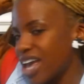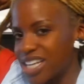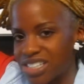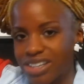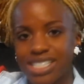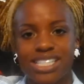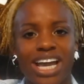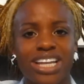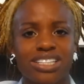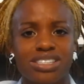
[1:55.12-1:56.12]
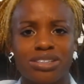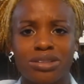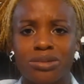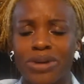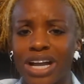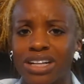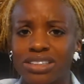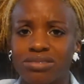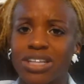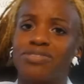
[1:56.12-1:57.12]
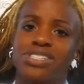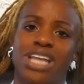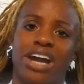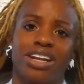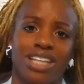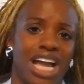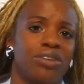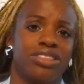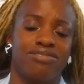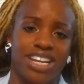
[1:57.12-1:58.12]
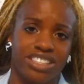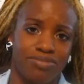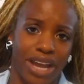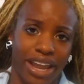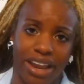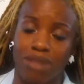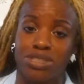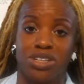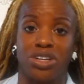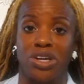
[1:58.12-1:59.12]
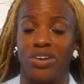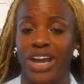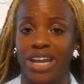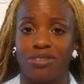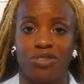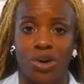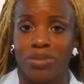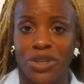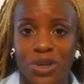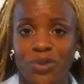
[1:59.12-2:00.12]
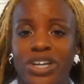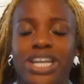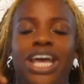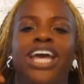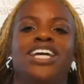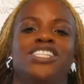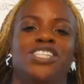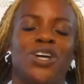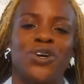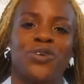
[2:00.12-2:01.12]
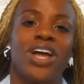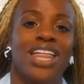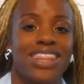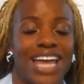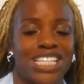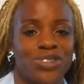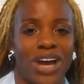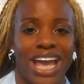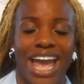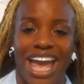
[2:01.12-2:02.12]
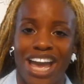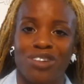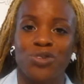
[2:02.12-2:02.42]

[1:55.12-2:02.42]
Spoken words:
And so I decided to, well, if it's not going to lock with the rest of my hair, I'm just going to go ahead and form a new one. So that's why I have